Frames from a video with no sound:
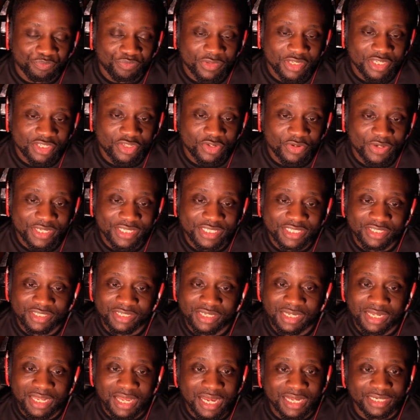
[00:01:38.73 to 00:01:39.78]
So it's still
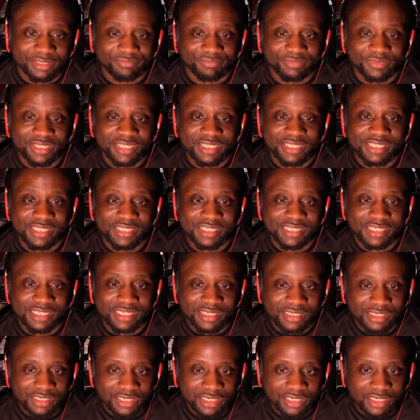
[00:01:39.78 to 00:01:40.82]

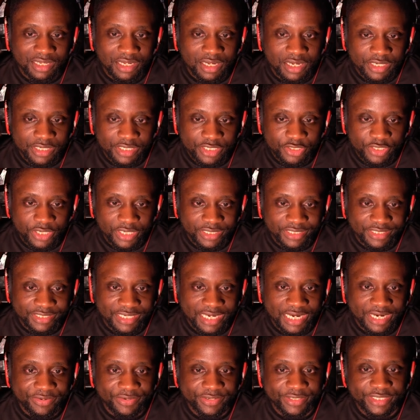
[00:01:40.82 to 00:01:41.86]
a lot. You got
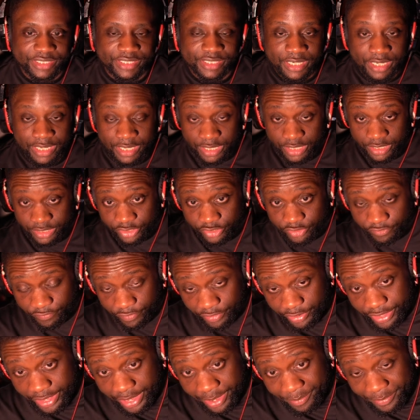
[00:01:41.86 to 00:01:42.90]
Cyrus for
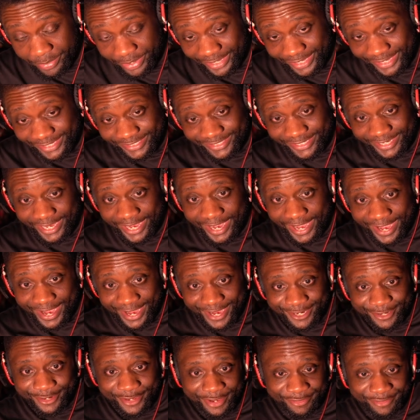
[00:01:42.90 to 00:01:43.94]
them in case they
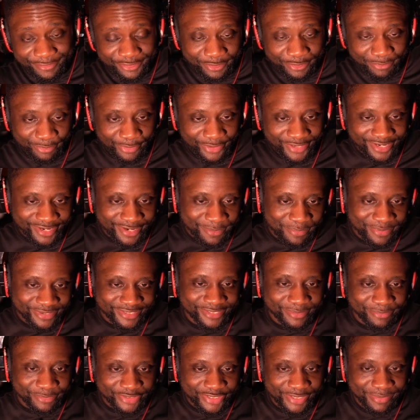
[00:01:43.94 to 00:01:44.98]
hide. You have Sabrina to put
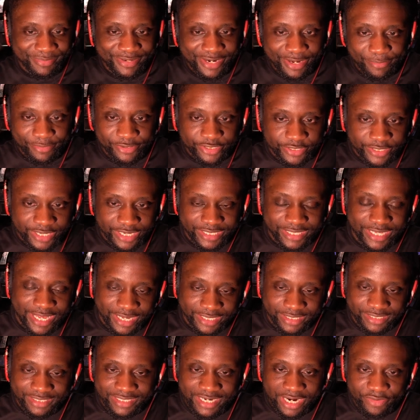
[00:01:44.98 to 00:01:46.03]
some chip damage to get that
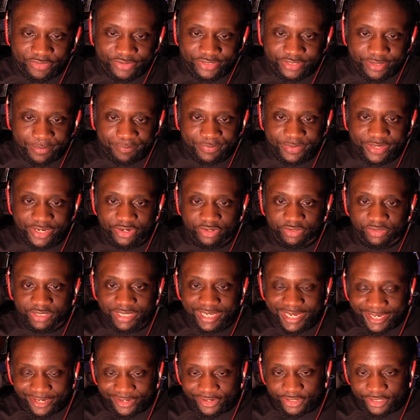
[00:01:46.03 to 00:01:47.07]
Cyrus up there
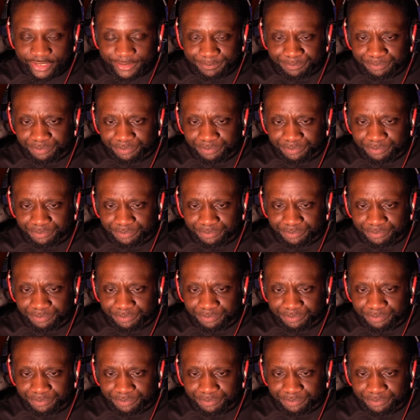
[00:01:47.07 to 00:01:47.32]
later.